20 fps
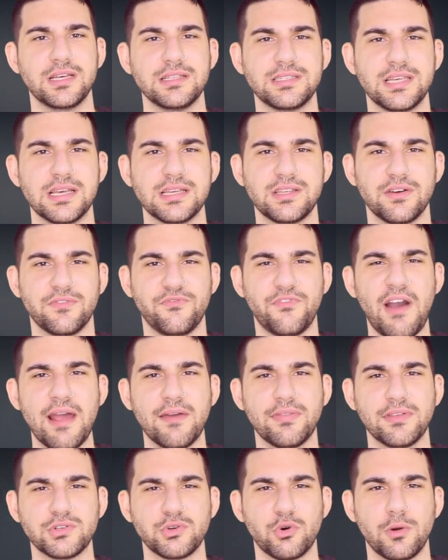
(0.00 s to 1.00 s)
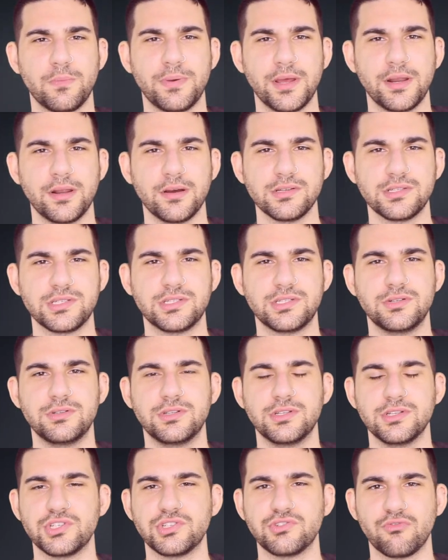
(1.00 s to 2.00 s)
then says to fire the torpedoes to
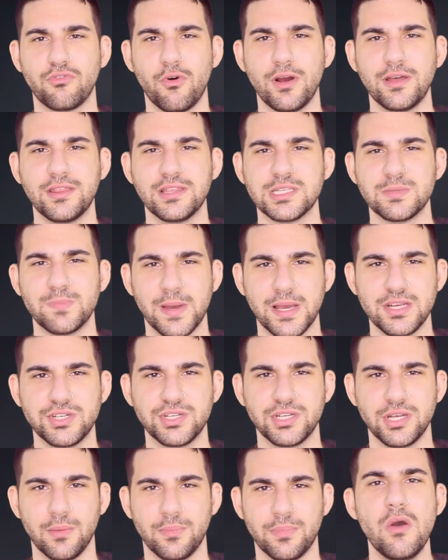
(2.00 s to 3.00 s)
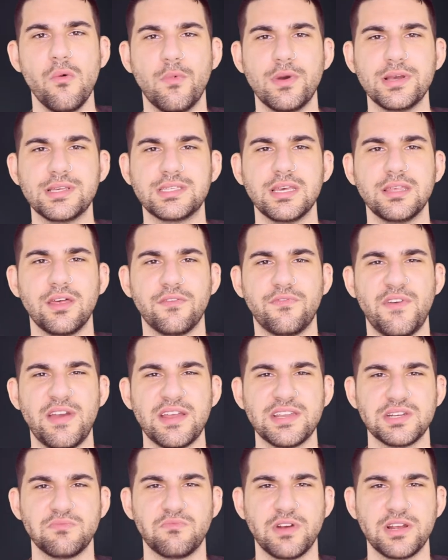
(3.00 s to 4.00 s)
destroy the spaceship. We see the
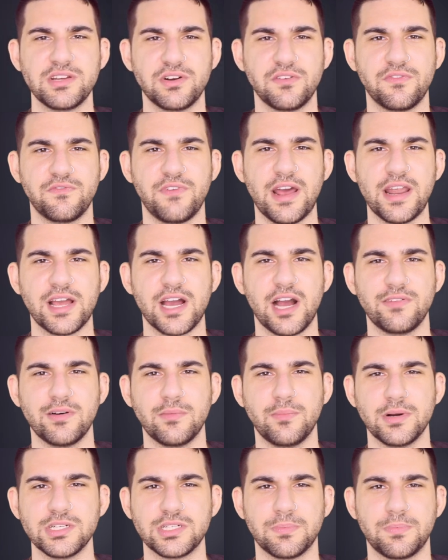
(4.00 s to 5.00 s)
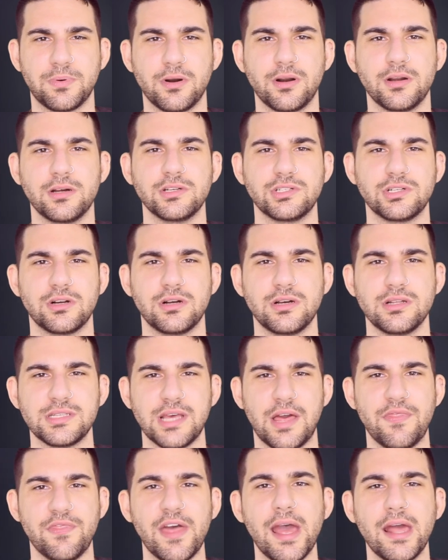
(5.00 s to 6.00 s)
Phantom Ranger fighting off a bunch of Piranhatrons,
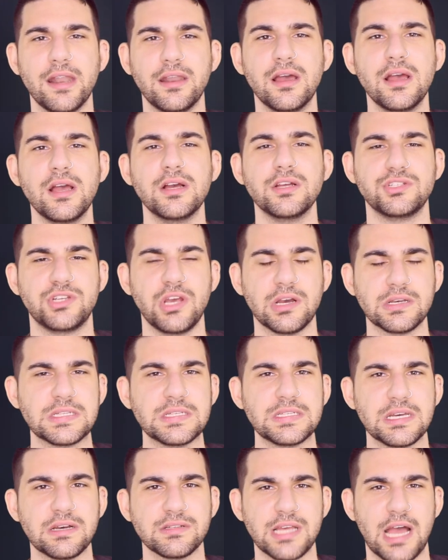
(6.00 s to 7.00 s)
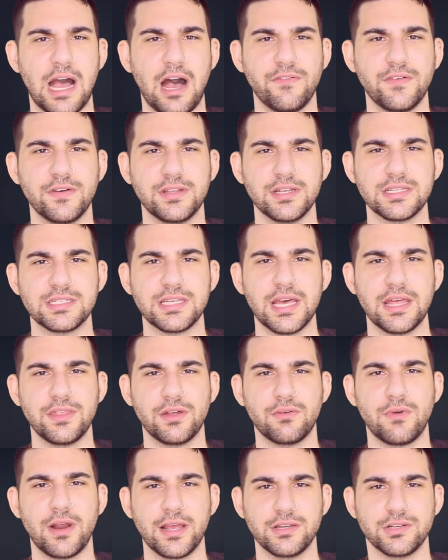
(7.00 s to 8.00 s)
and then Justin tells Alpha to send
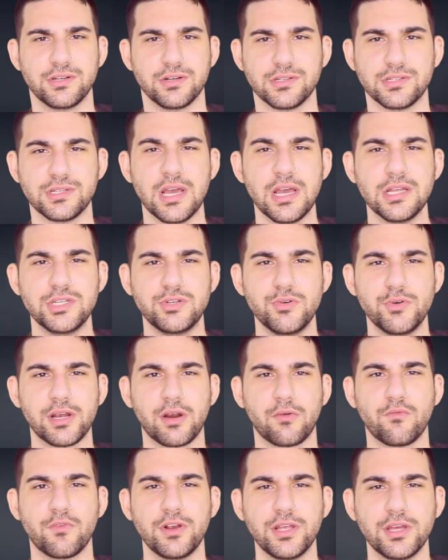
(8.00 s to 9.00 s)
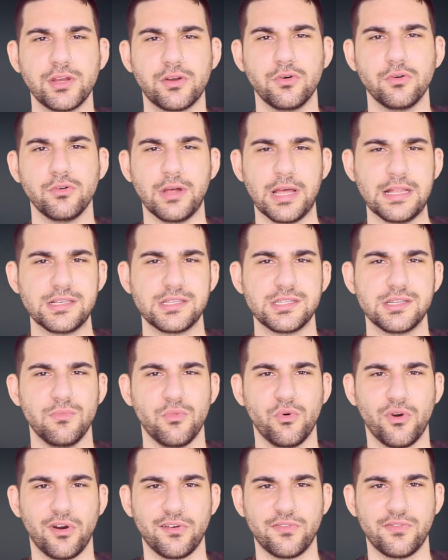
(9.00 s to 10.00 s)
the Rangers, doing a really cool
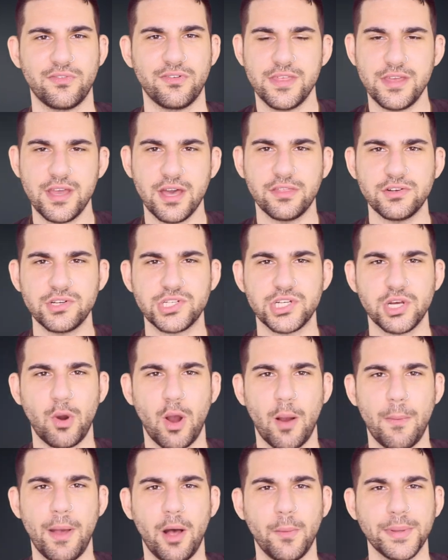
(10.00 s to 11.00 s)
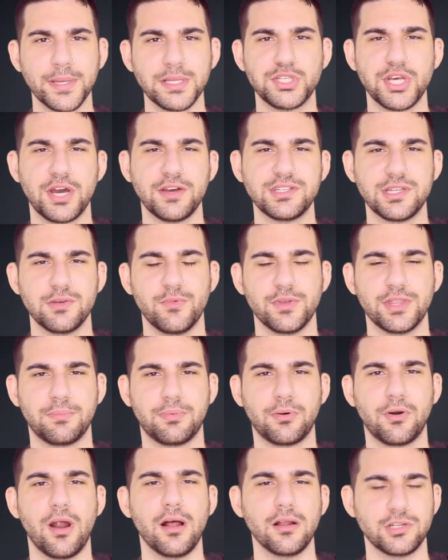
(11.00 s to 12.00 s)
instamorph. The others show up, helping Justin with the
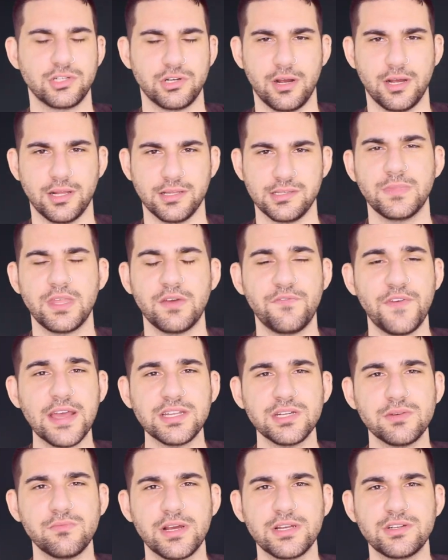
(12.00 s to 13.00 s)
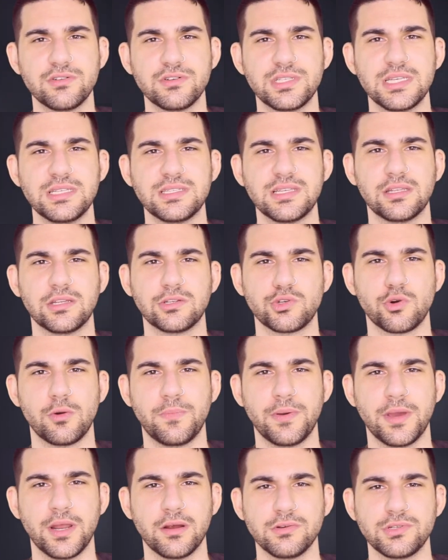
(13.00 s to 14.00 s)
Piranhatrons. The Phantom Ranger sees that the
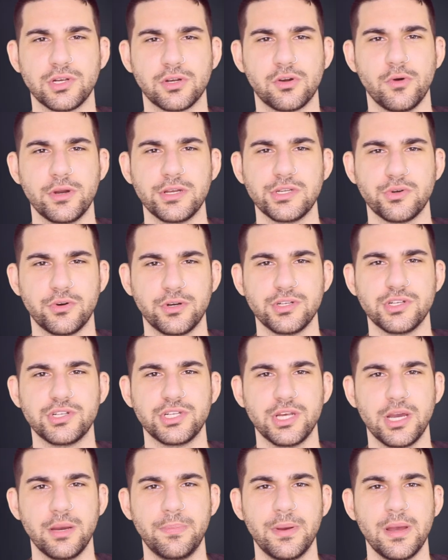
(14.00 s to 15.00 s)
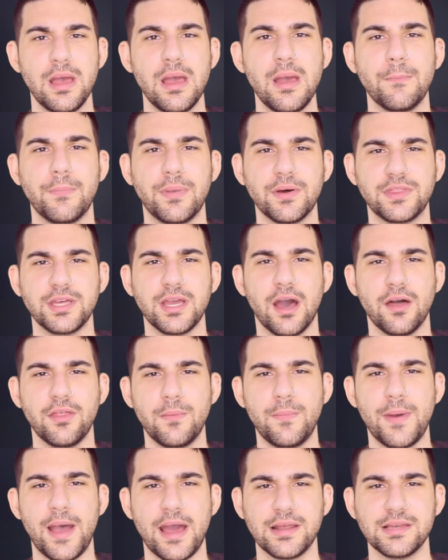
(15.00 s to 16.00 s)
torpedoes are going toward his ship, but the
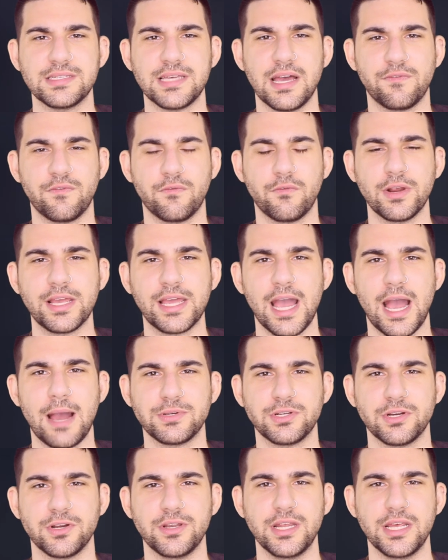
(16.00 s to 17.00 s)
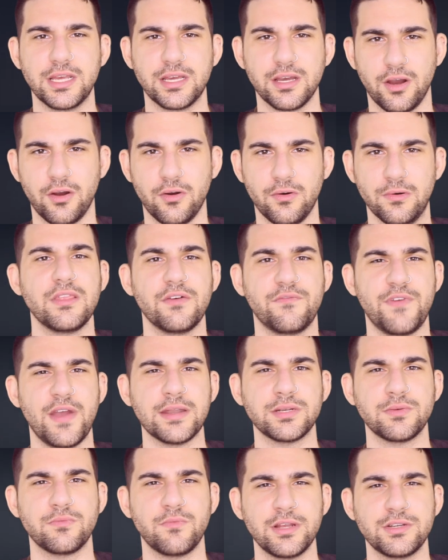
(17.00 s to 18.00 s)
other baddies have recaptured Nico. The
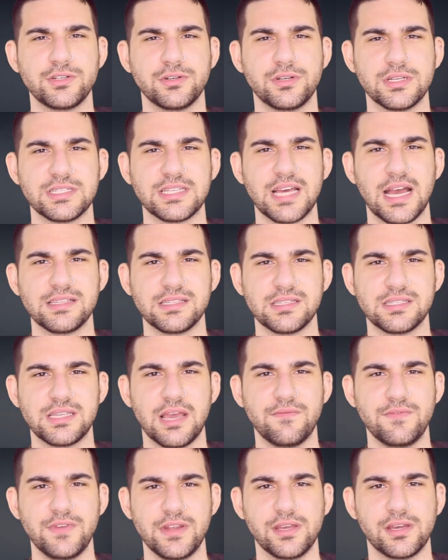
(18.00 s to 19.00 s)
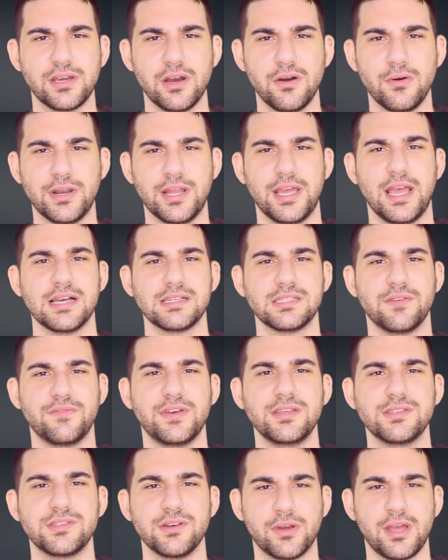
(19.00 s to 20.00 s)
Phantom Ranger decides to save Nico, and he asks if
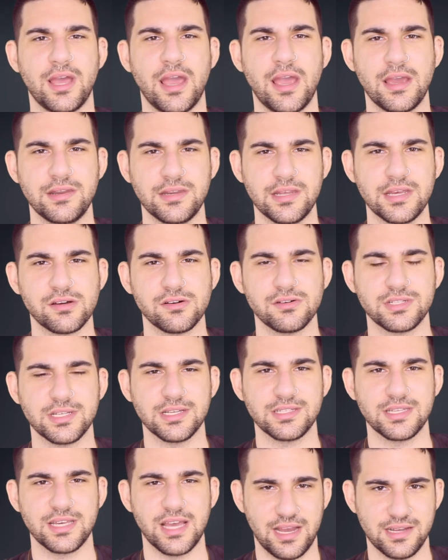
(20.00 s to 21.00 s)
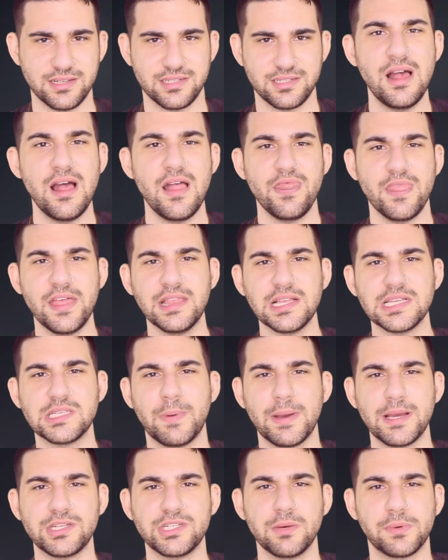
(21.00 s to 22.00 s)
he's okay, and Nico says yes. Then the
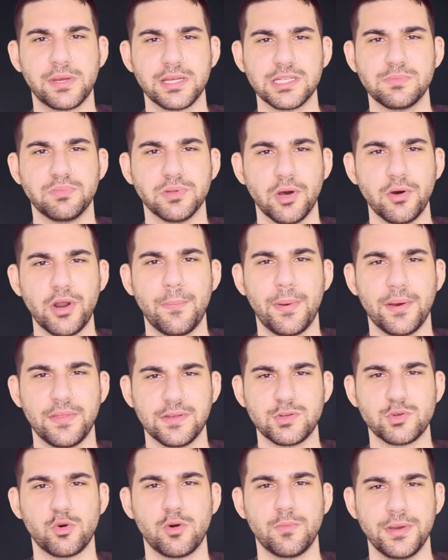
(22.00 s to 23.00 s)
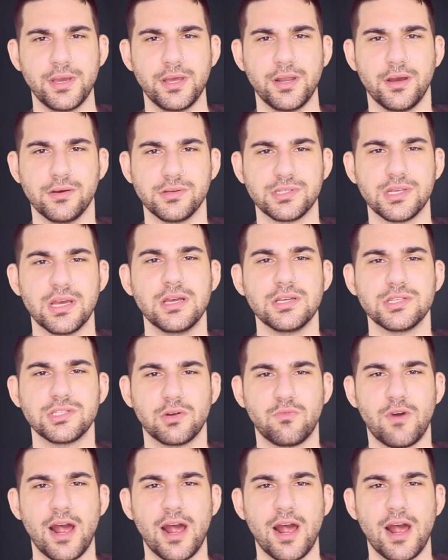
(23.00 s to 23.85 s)
spaceship gets blown up by the torpedoes, so